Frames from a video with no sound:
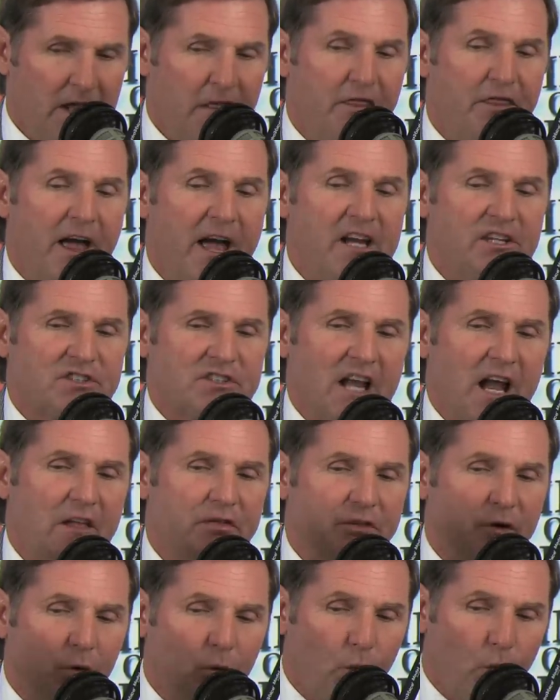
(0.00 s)
they say
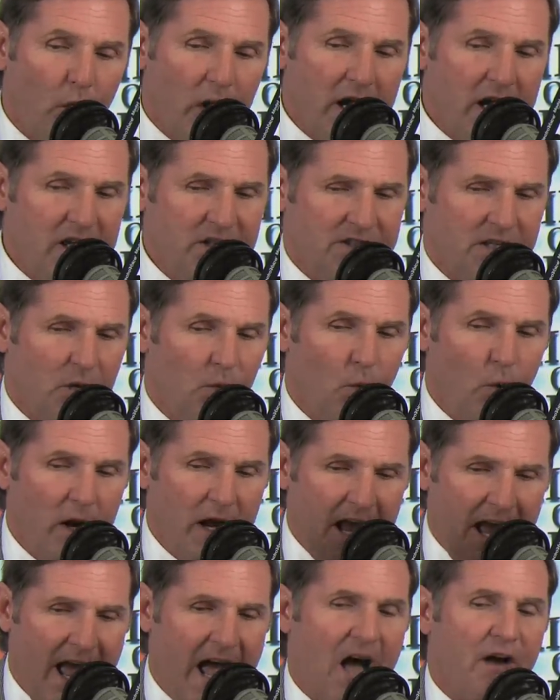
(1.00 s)
the reason
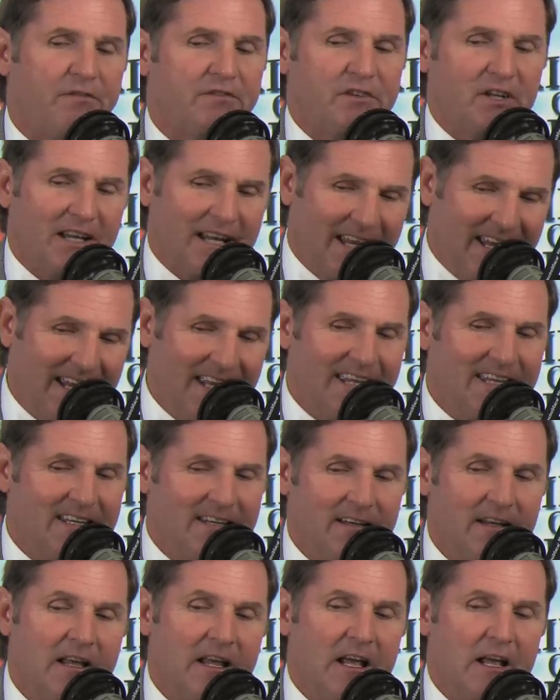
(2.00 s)
we have to
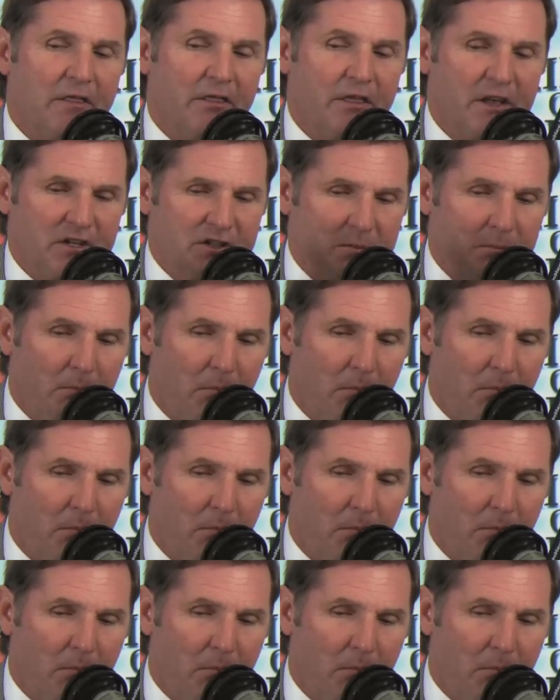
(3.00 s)
end this